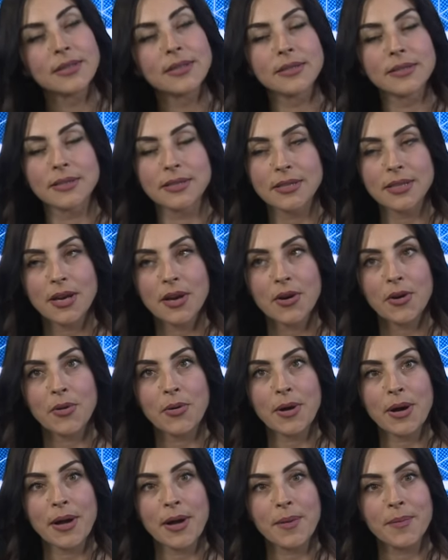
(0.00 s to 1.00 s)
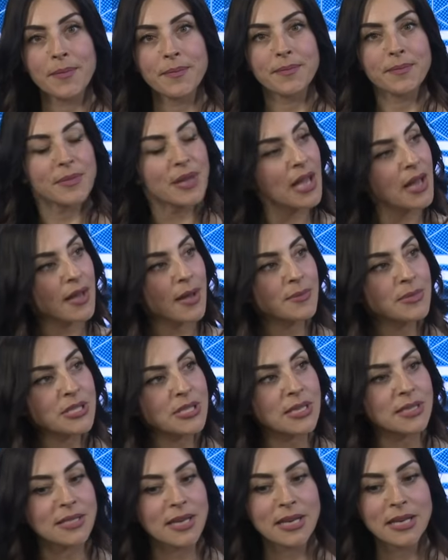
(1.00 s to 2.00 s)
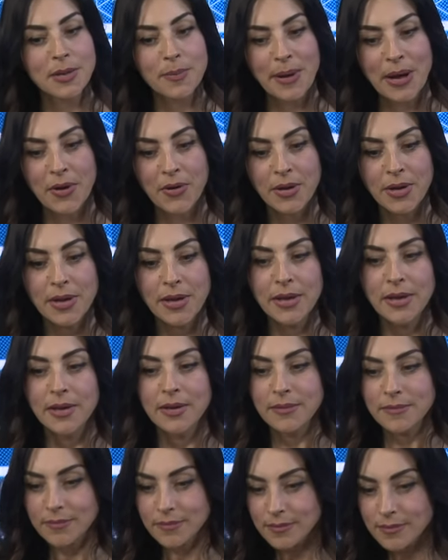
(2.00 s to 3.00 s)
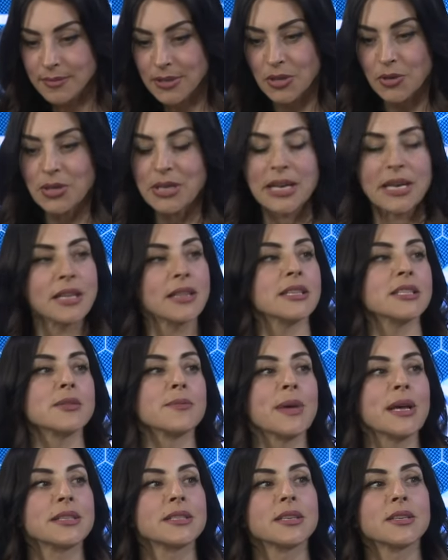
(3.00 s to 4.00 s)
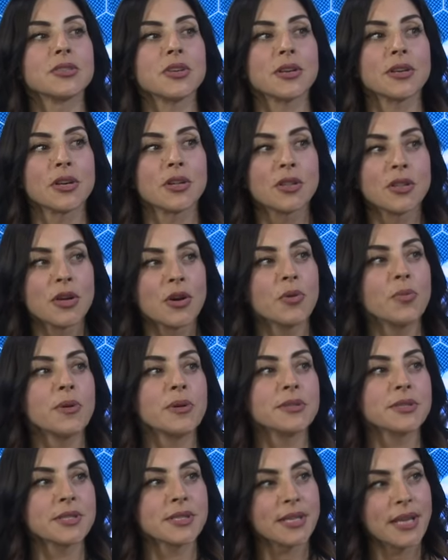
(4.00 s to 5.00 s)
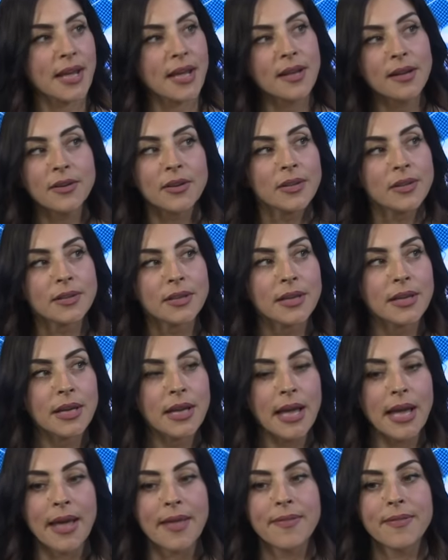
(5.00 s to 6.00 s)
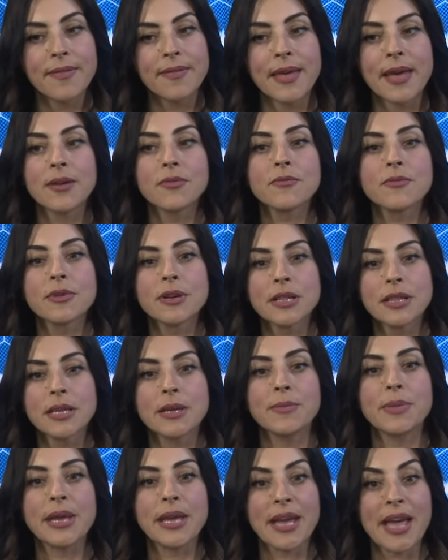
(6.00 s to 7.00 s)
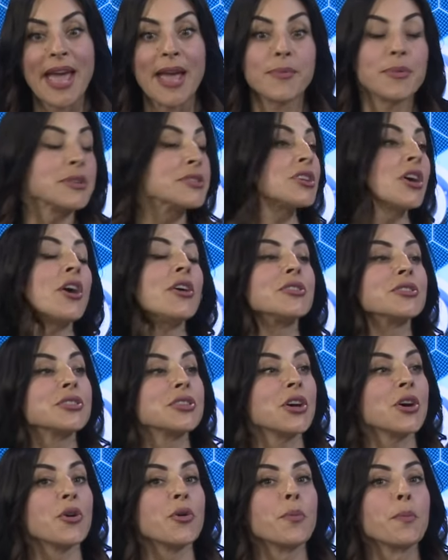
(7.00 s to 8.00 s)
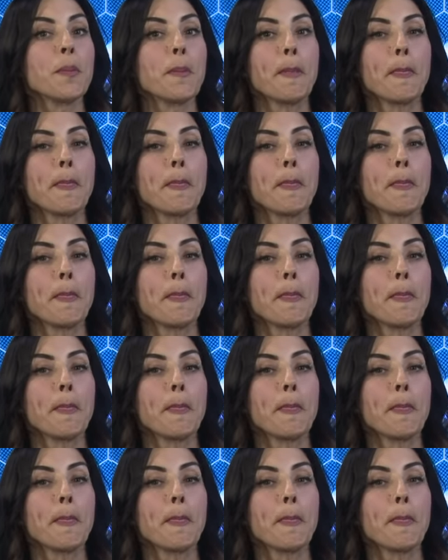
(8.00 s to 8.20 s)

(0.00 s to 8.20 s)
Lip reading: So, yeah, I'm just excited about, you know, getting this message on a global scale, and then really being able to also,